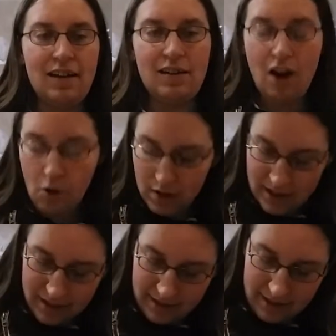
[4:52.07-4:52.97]

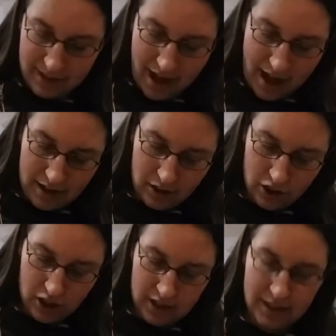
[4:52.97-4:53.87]
notice that
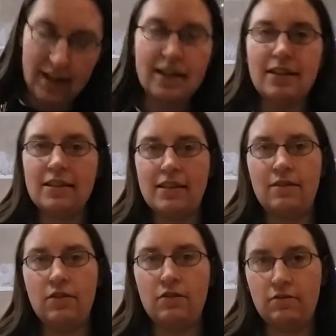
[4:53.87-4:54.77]
she does,
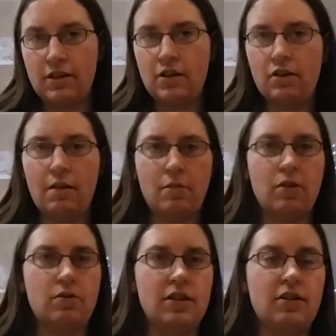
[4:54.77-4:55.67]
if you see her up
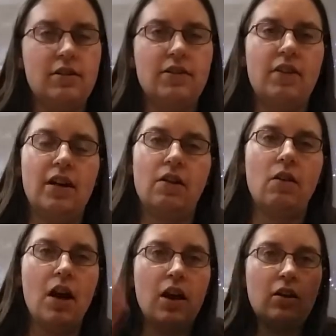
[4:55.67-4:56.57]
close here in this
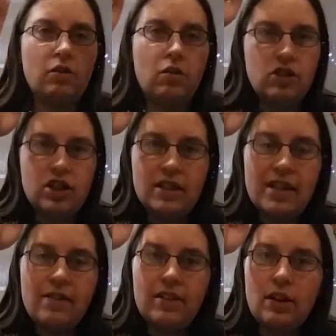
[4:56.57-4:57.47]
video, you'll notice she does
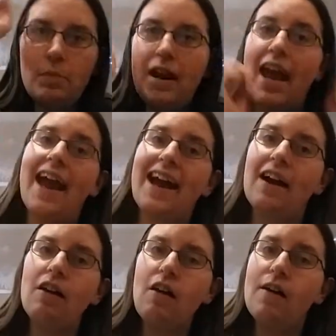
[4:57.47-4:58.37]
have a little bit of
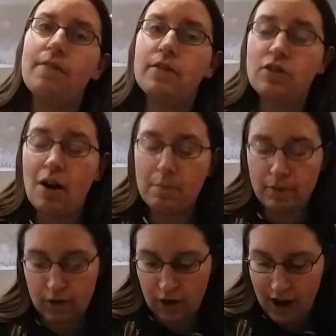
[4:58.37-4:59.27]
hair off the top
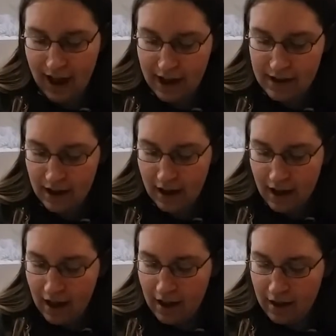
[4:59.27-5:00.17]
of her head.
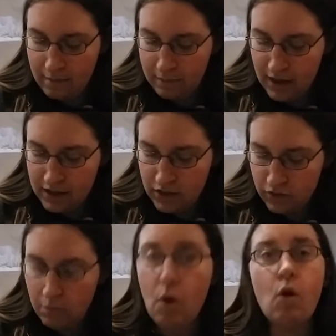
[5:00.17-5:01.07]
That's
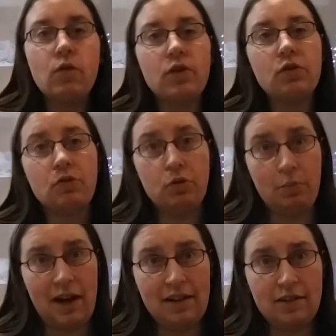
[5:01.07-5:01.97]
from over
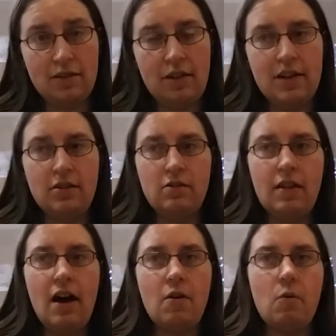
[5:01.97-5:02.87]
grooming. So they do
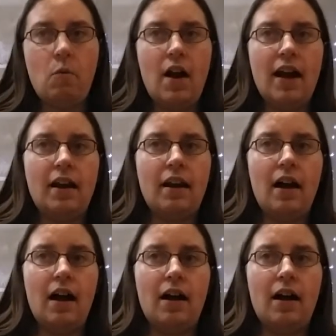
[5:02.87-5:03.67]
that when